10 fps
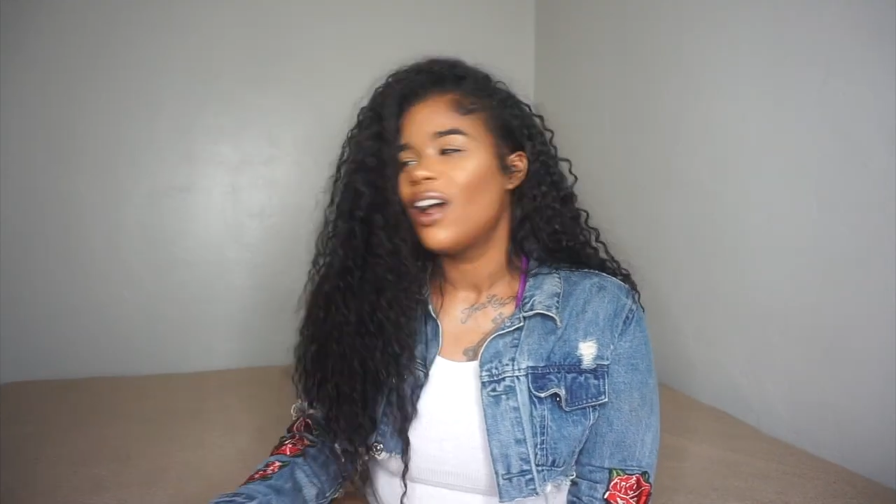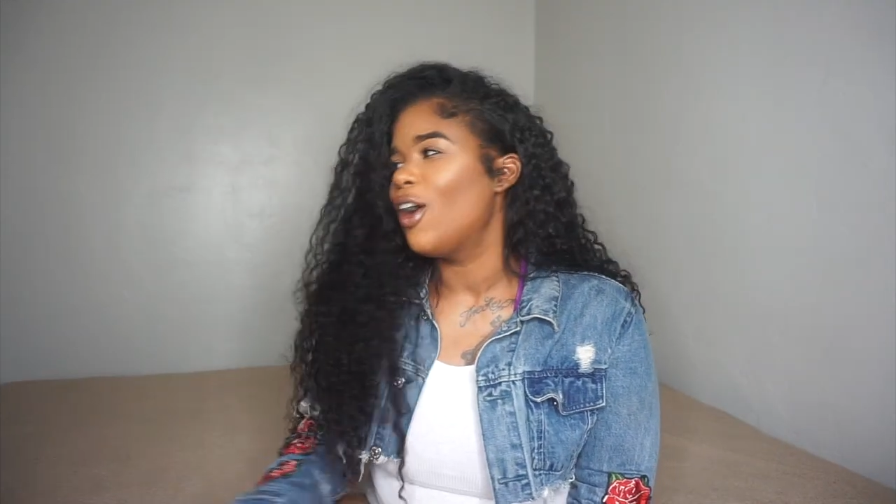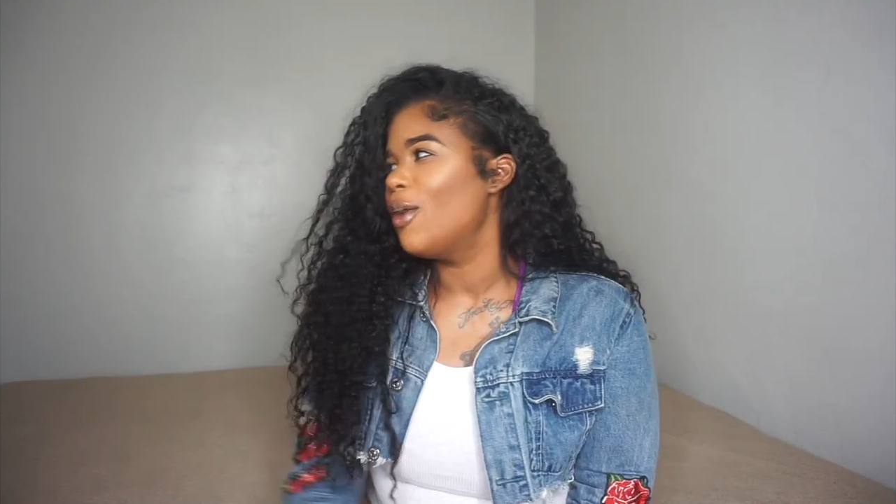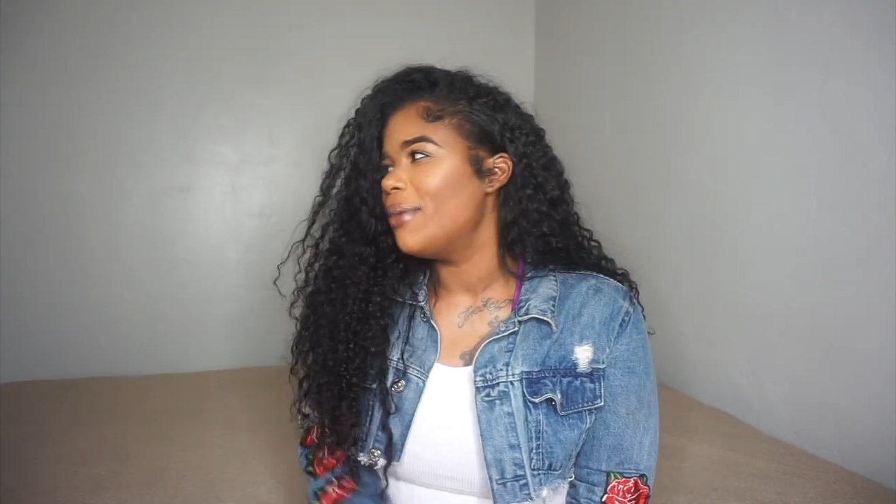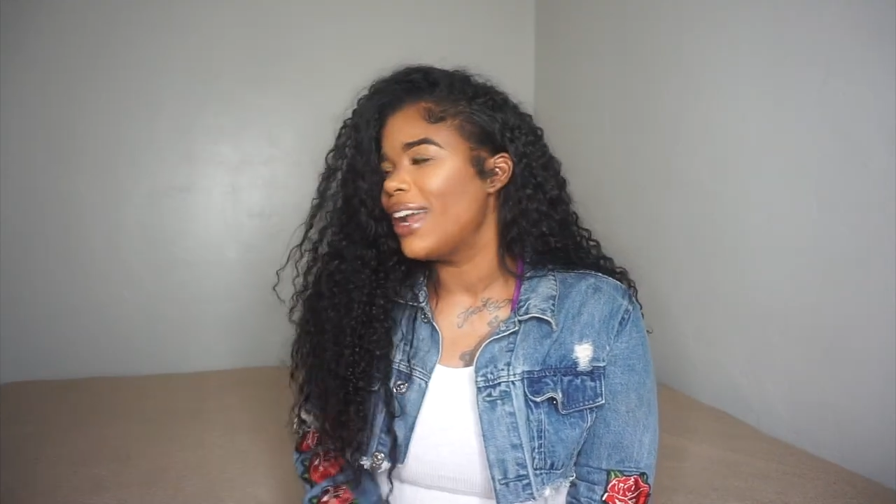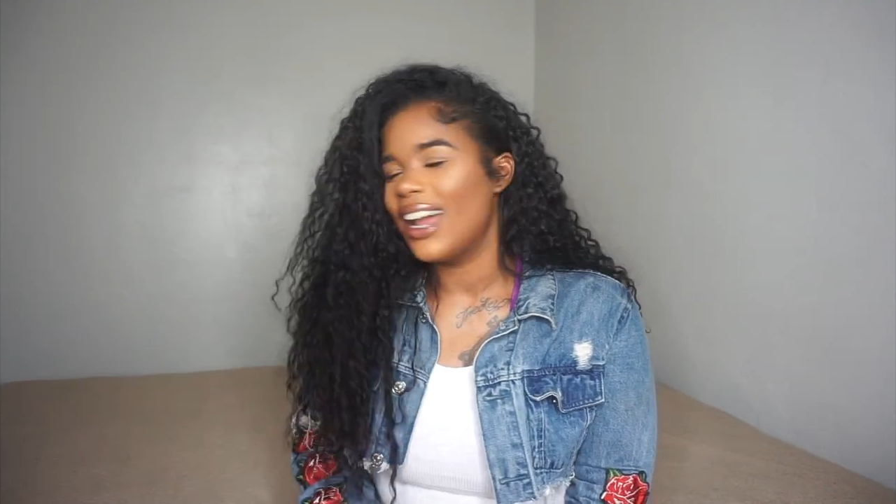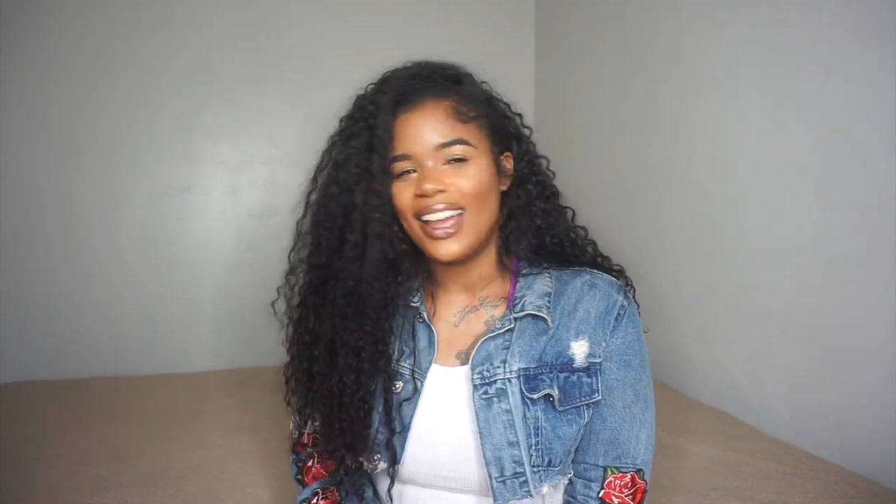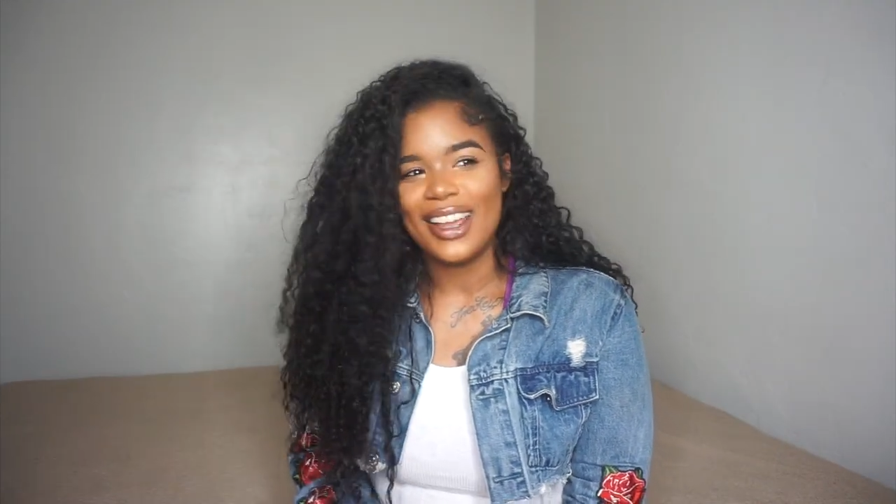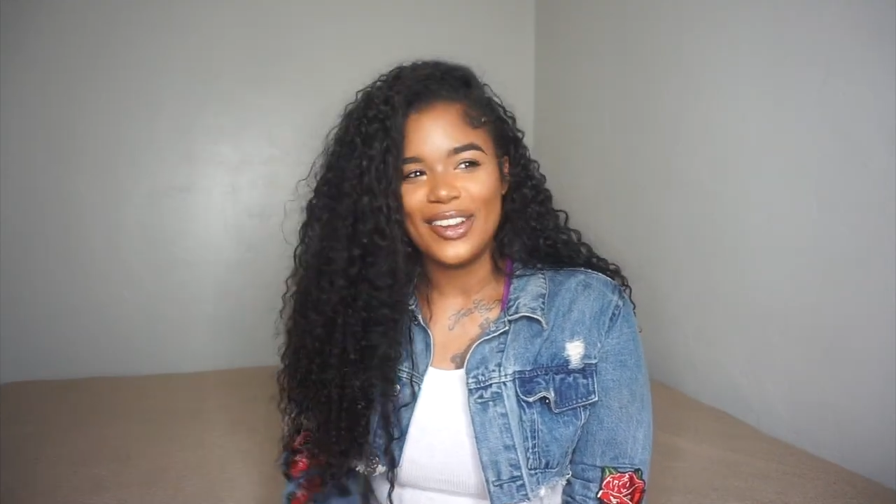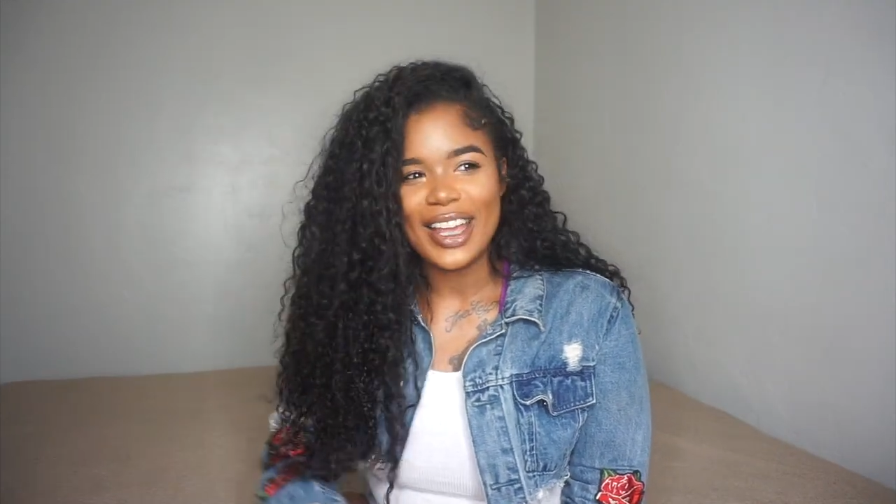Oh my
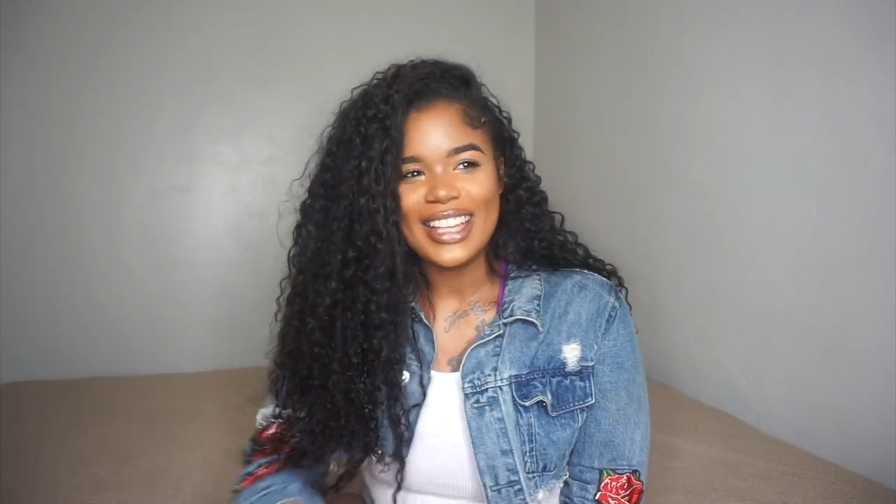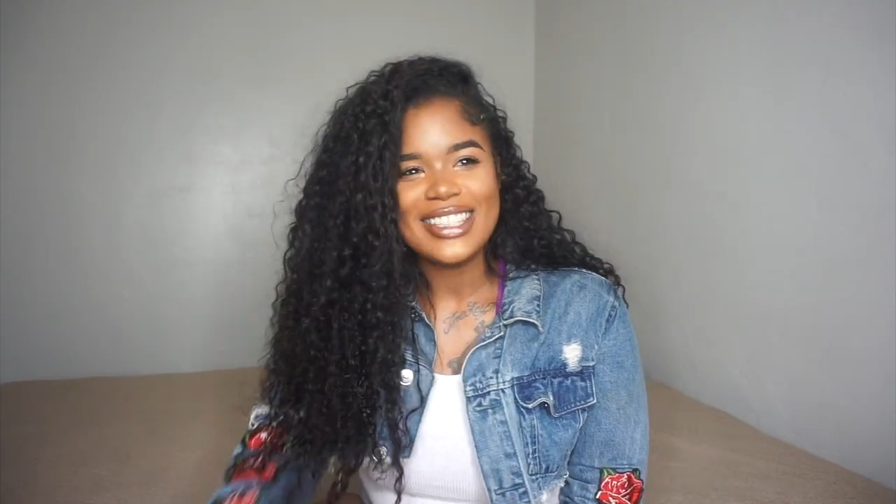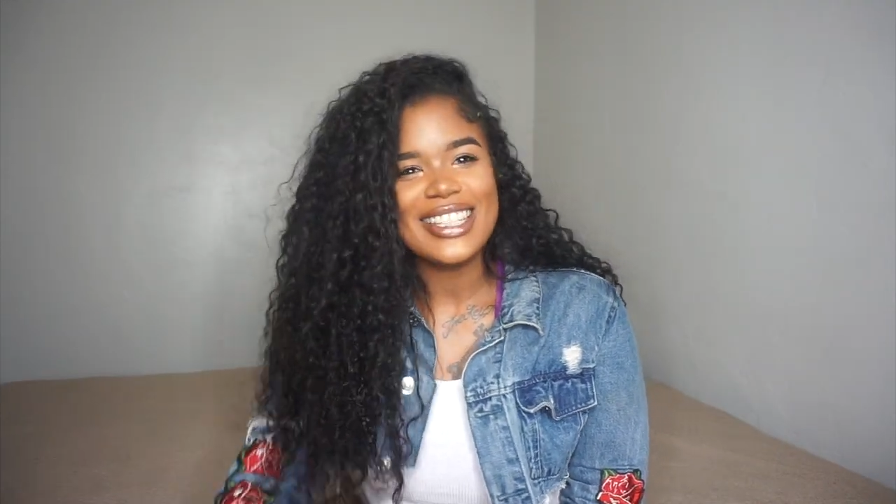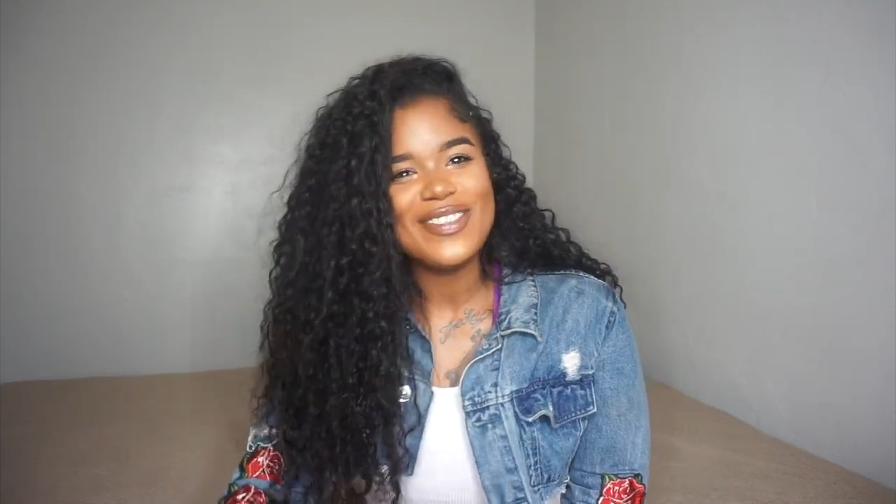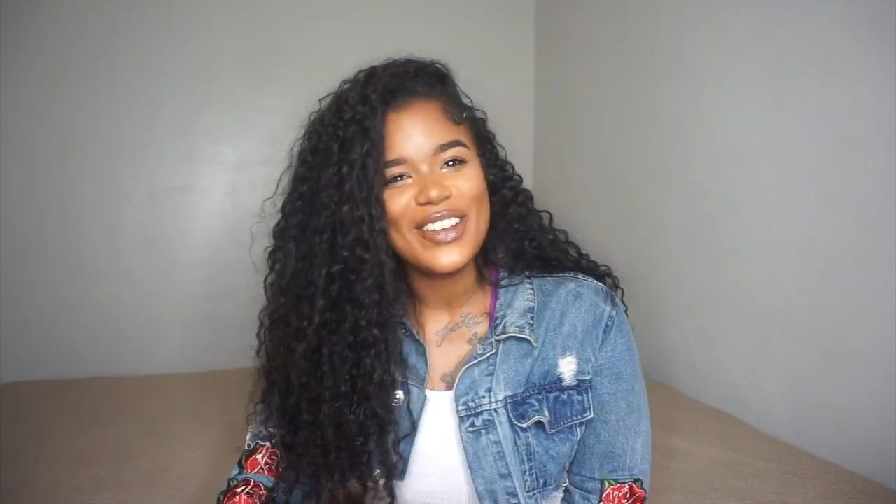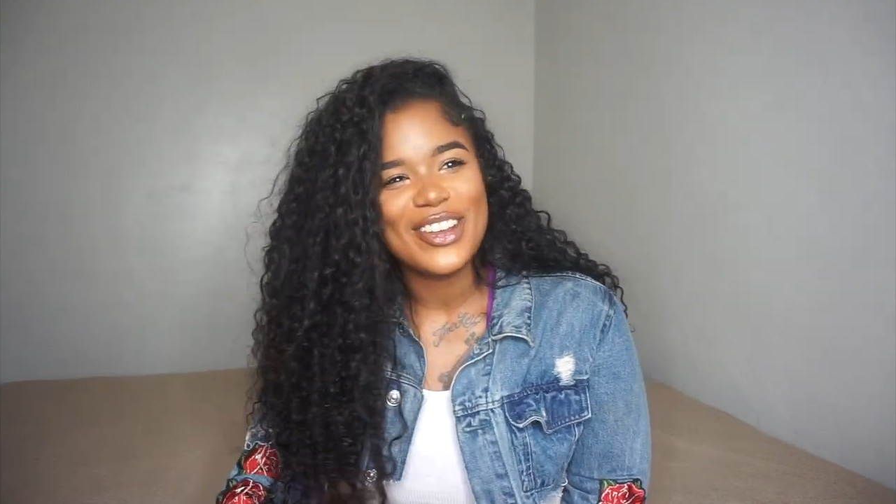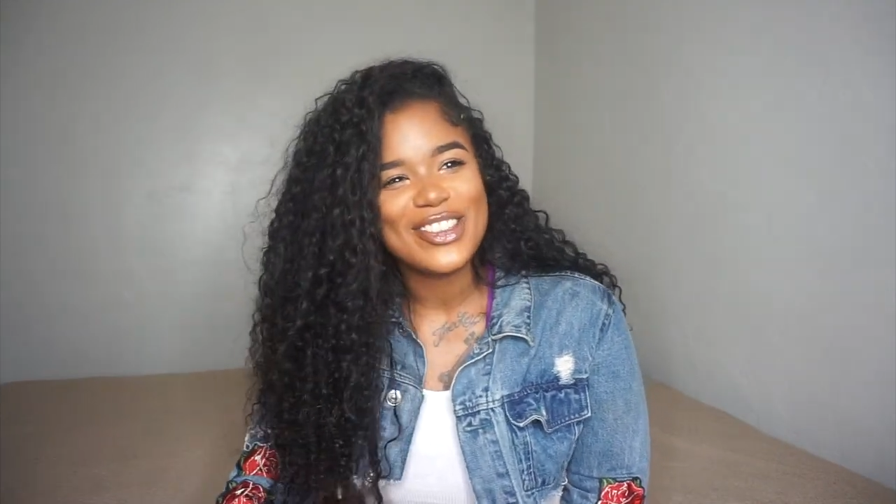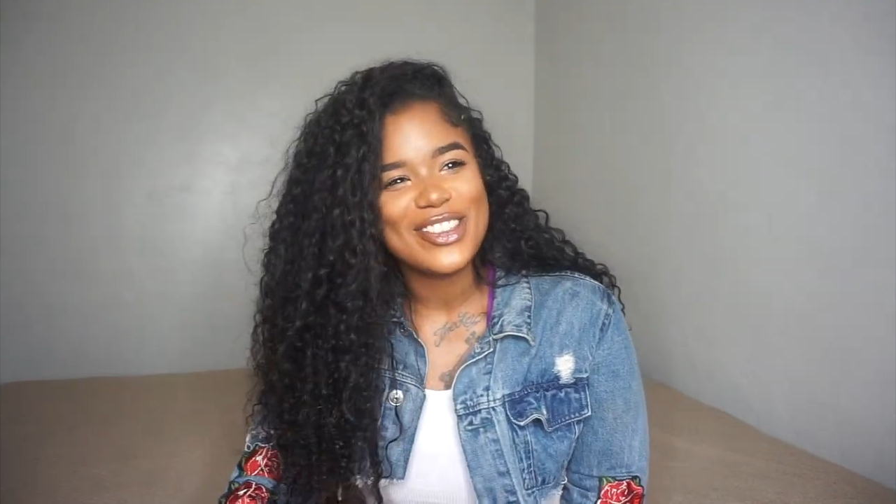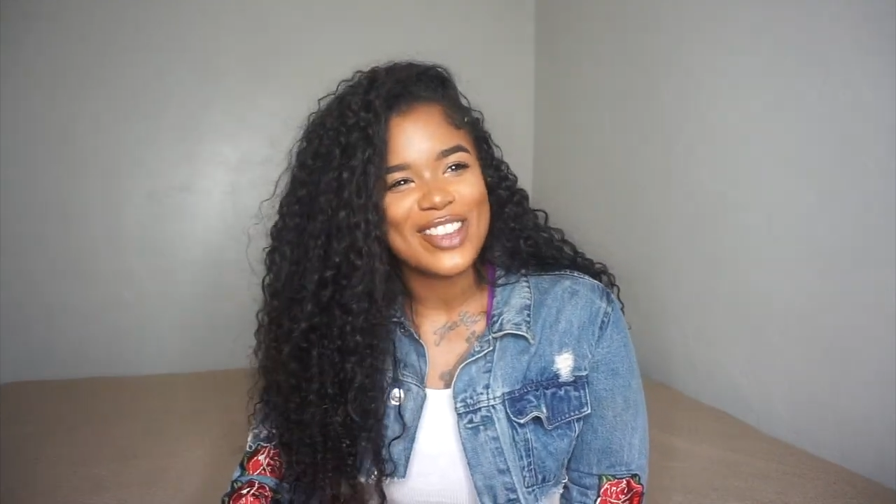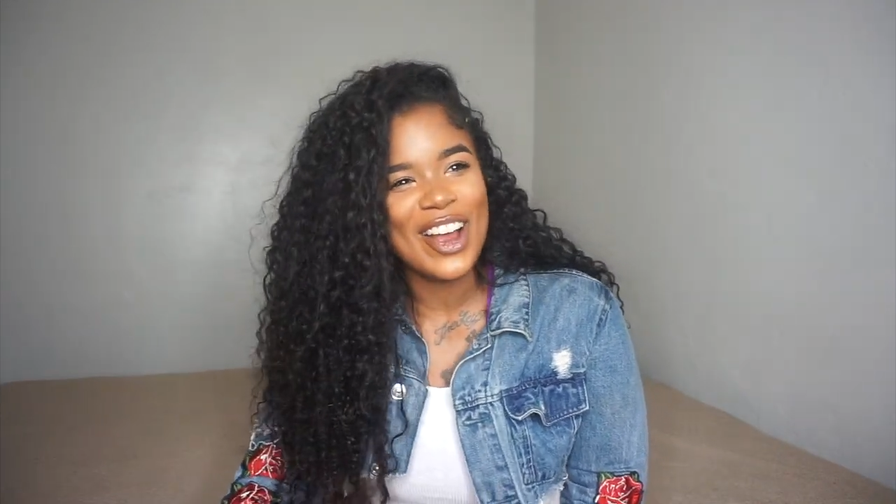God, you guys, this feels so.